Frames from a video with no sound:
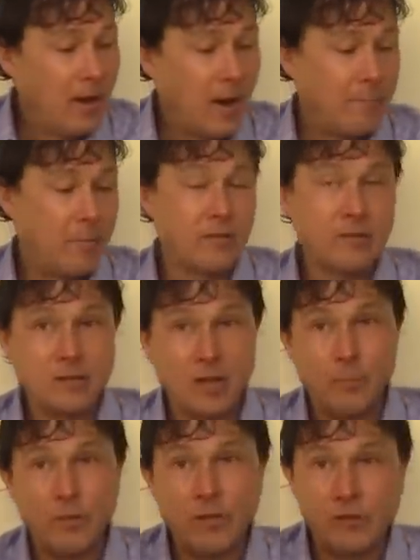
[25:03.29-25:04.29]
At present
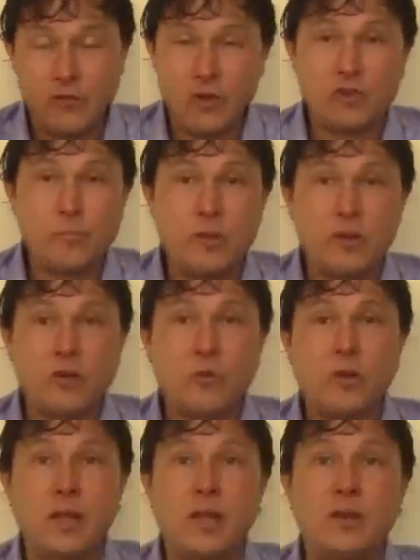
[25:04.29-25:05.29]
time when this video is being
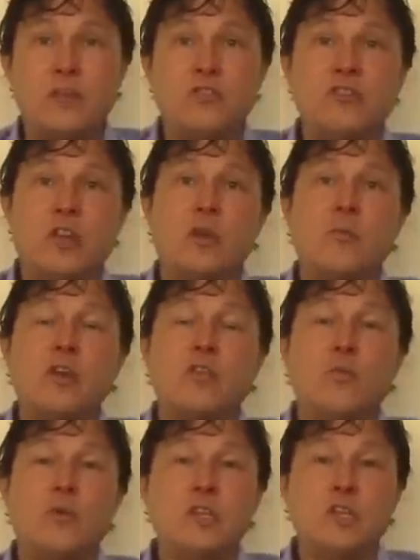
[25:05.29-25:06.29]
created,
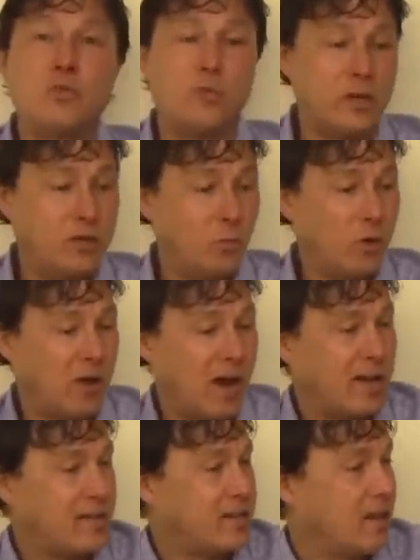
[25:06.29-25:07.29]
January twenty twenty, we are
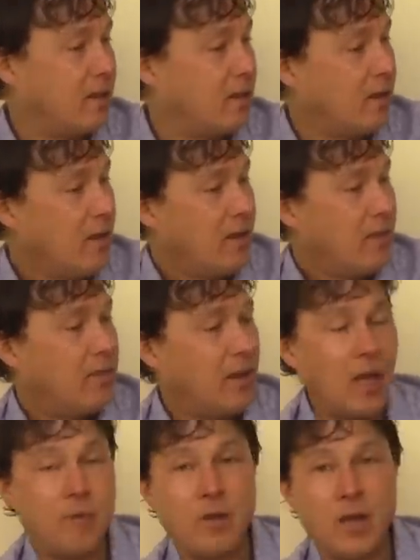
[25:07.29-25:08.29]
not selling
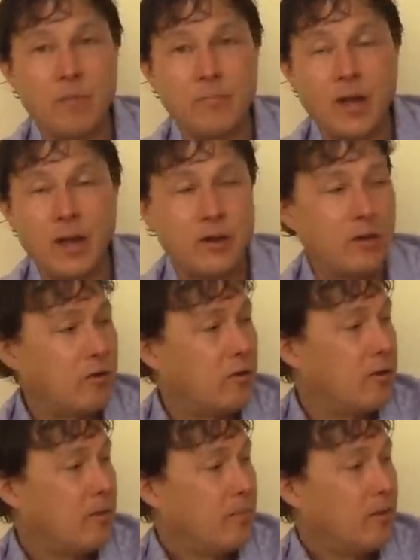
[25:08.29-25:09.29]
the M M nine
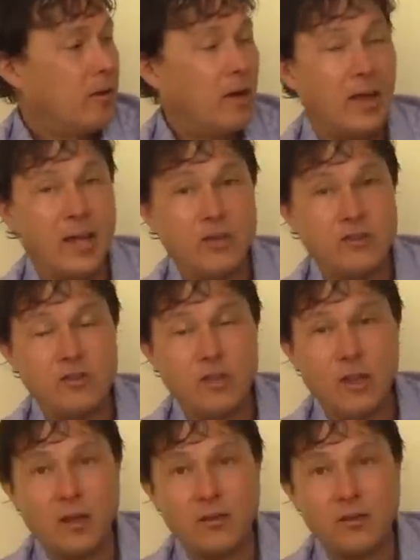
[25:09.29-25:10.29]
hundred H
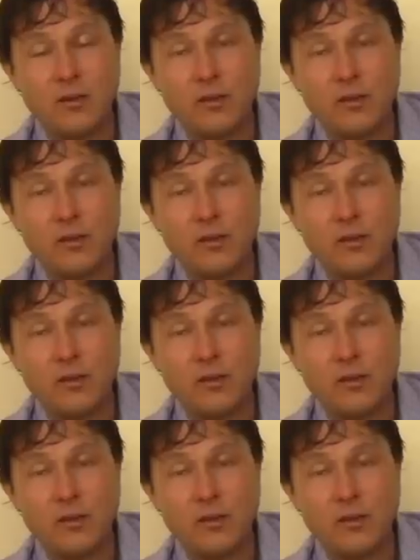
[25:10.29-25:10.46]
D S.